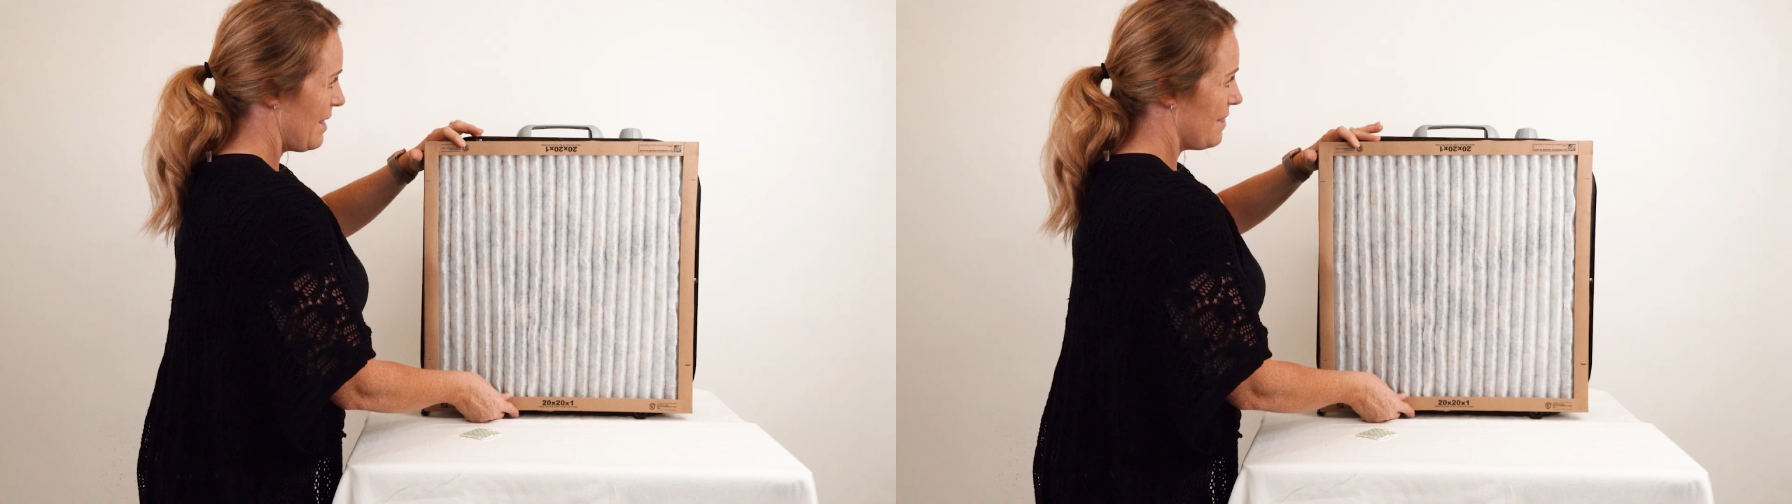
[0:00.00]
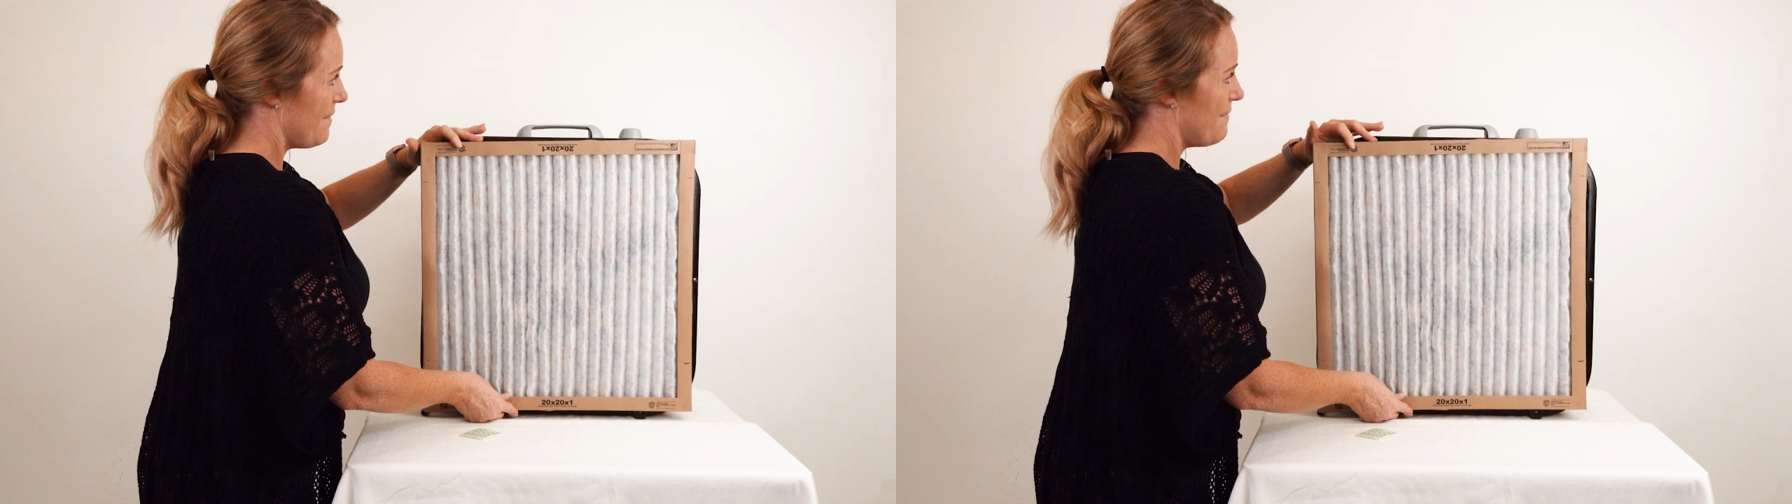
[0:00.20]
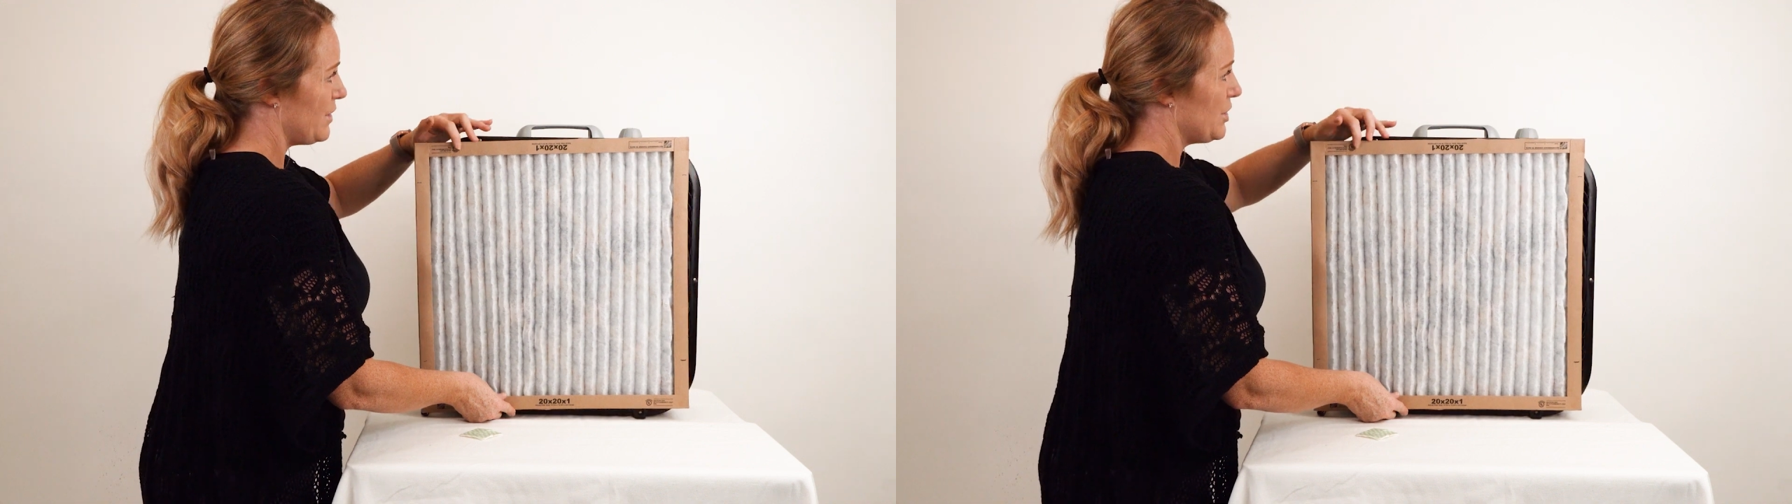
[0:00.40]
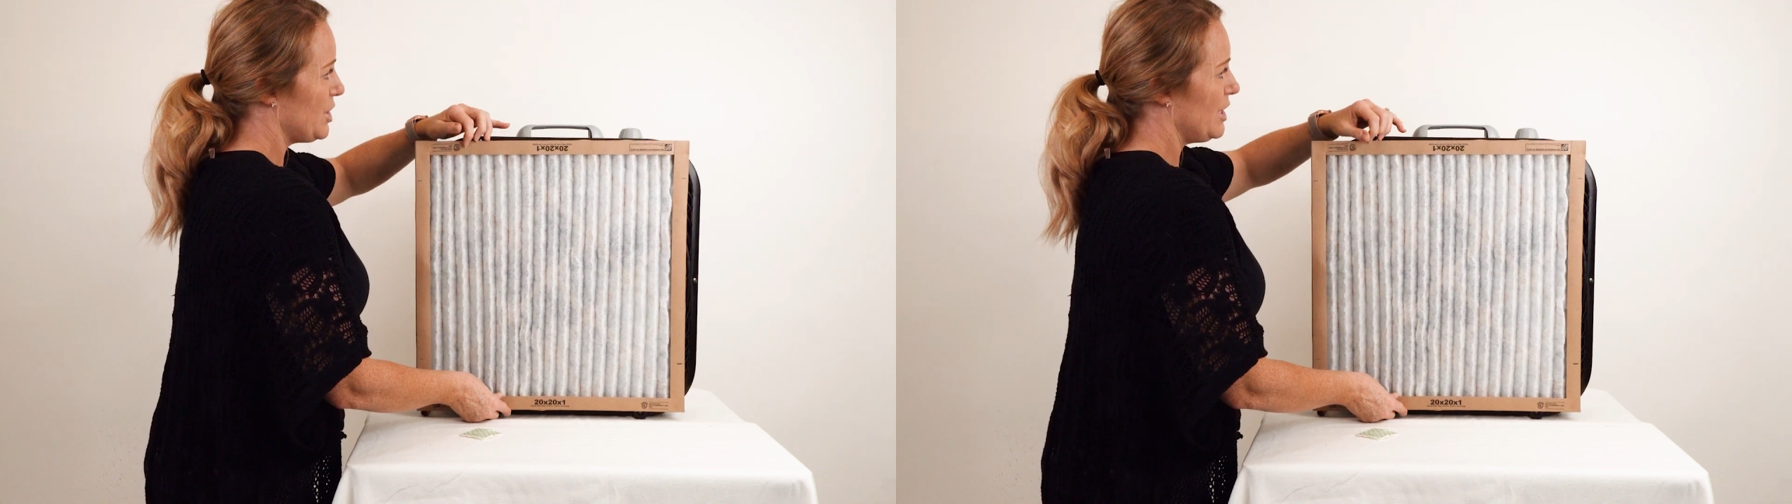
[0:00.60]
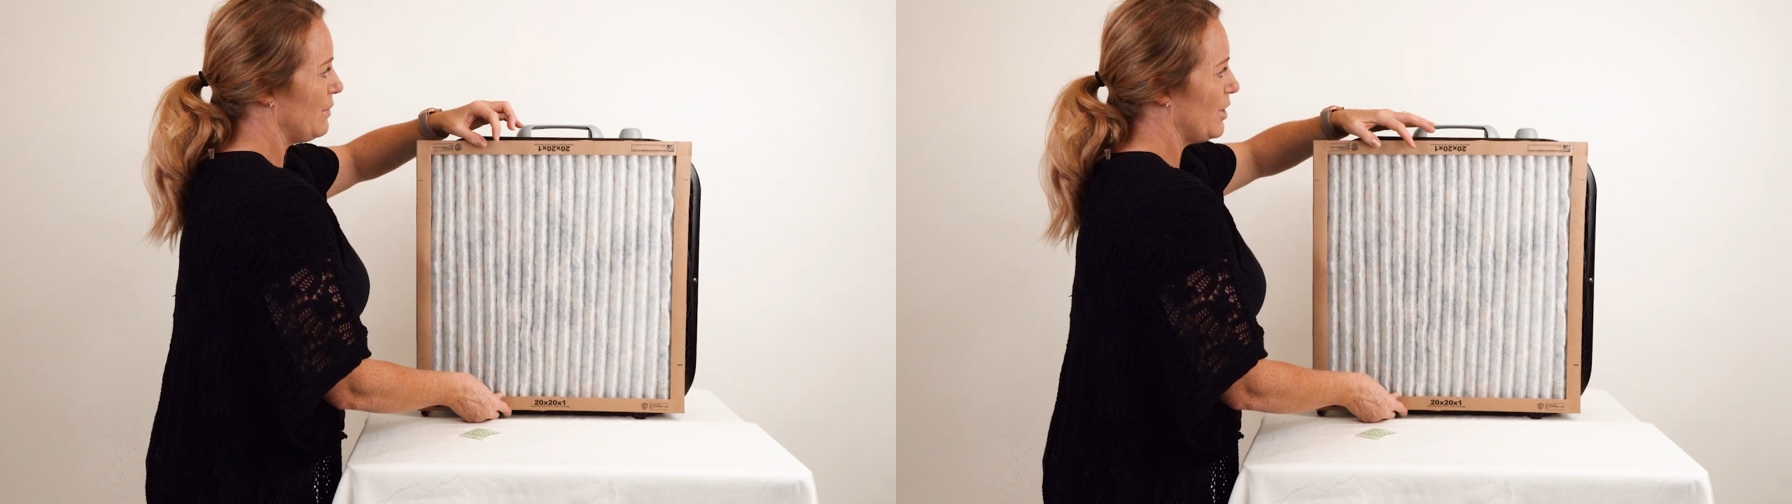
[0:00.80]
the
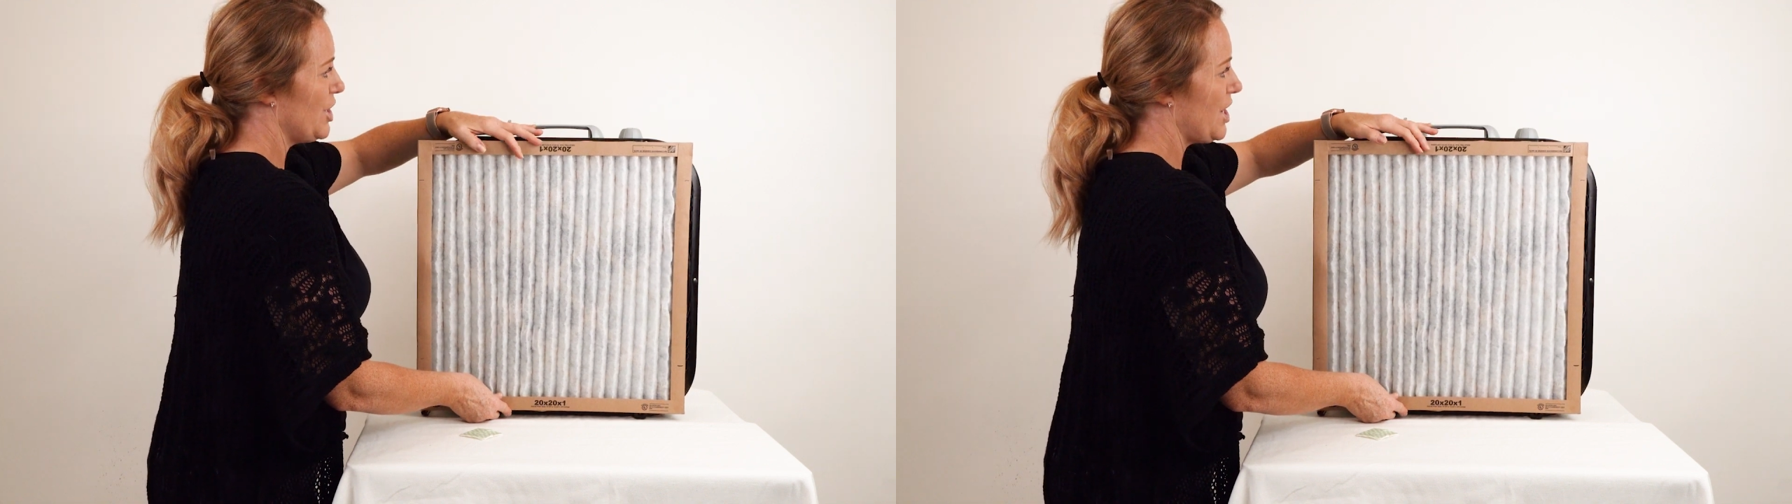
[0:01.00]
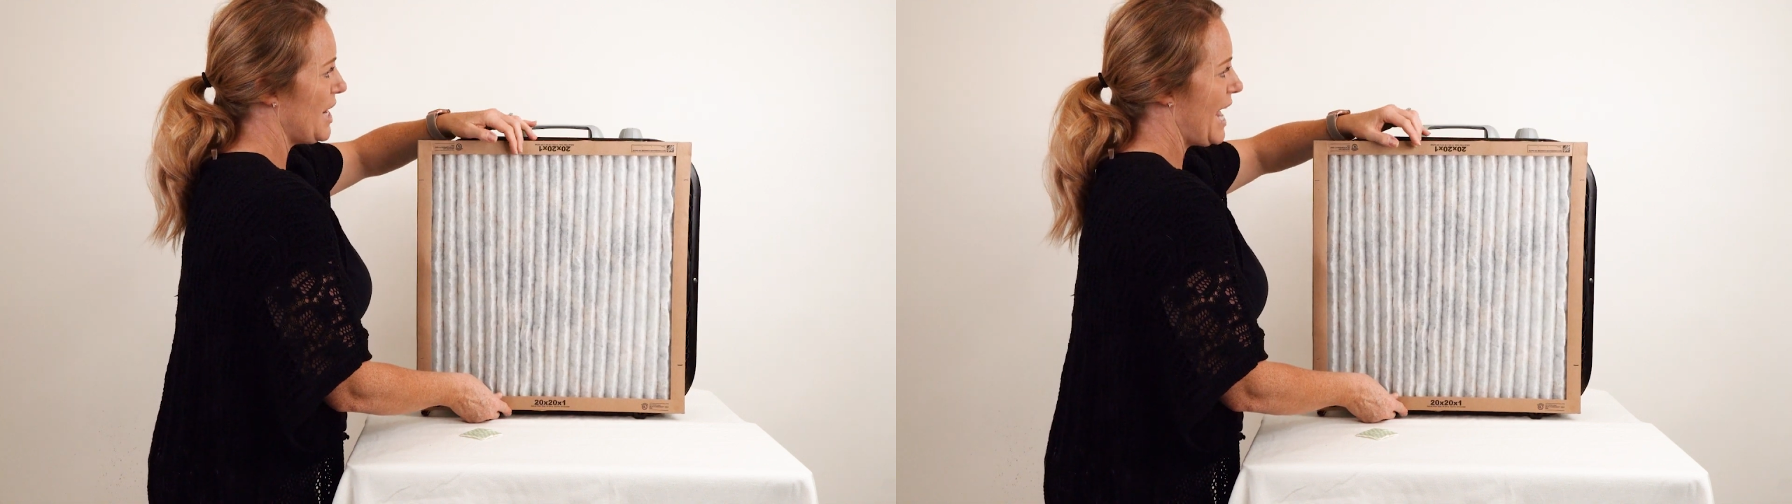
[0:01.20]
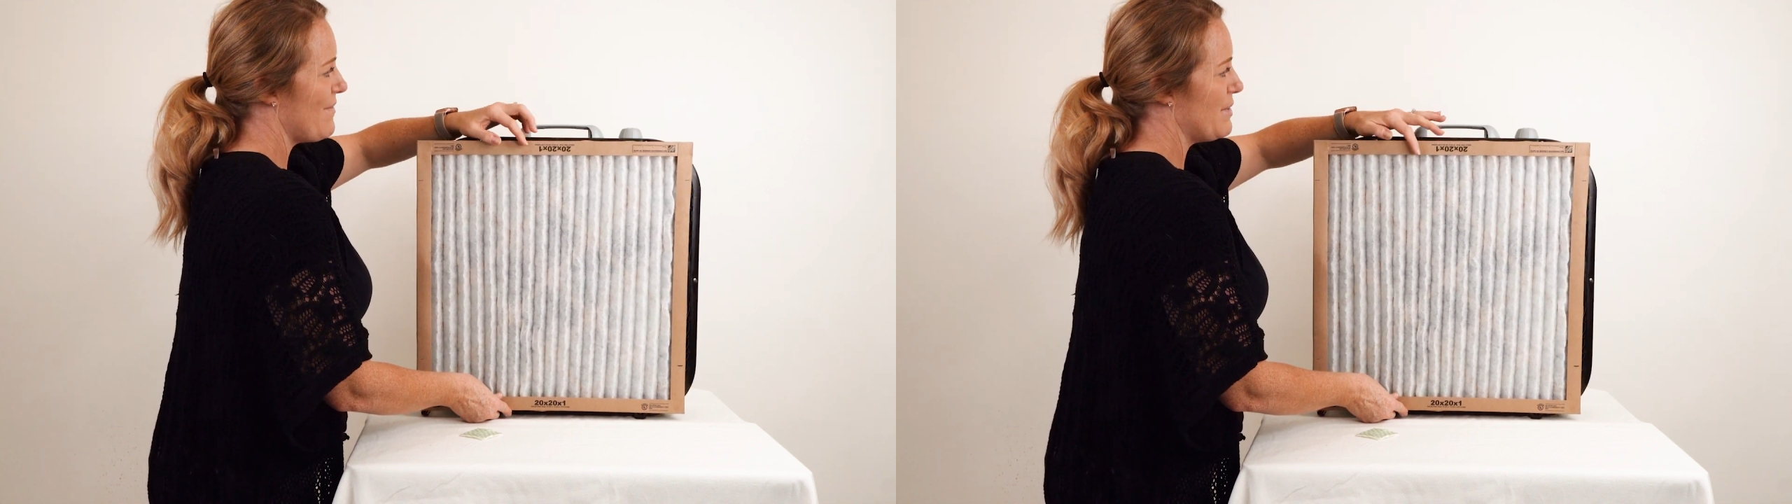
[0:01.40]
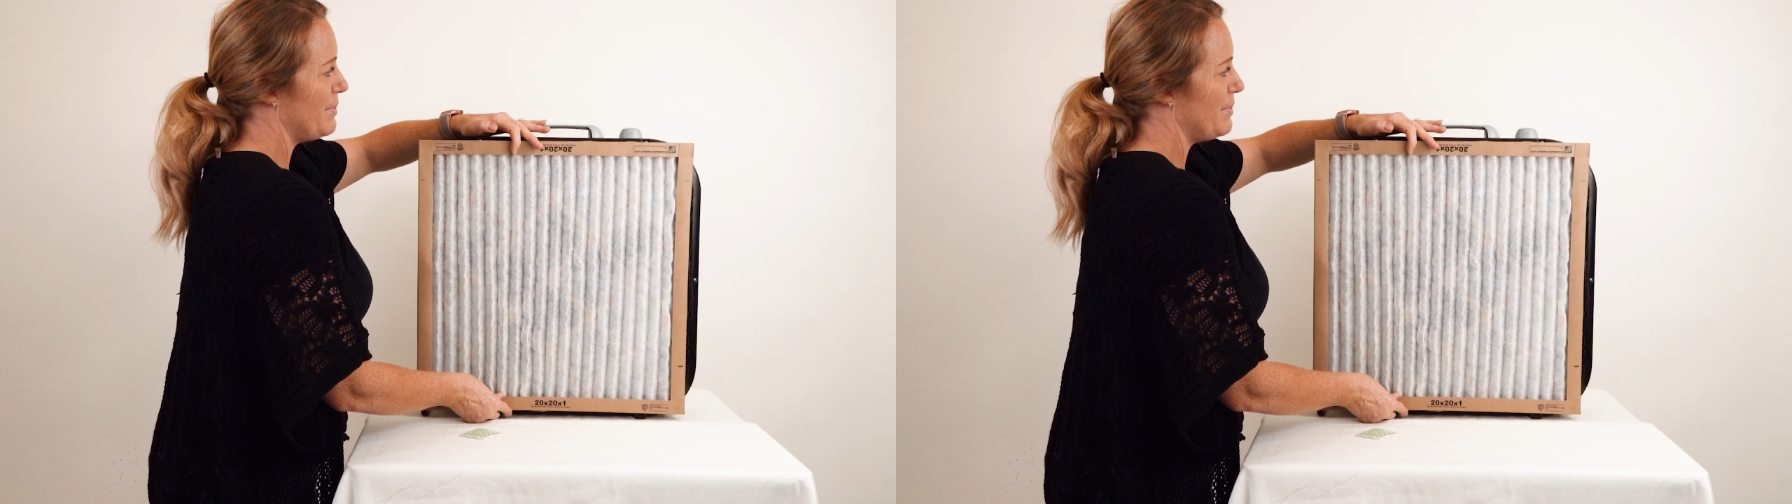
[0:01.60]
filter where you're going to have it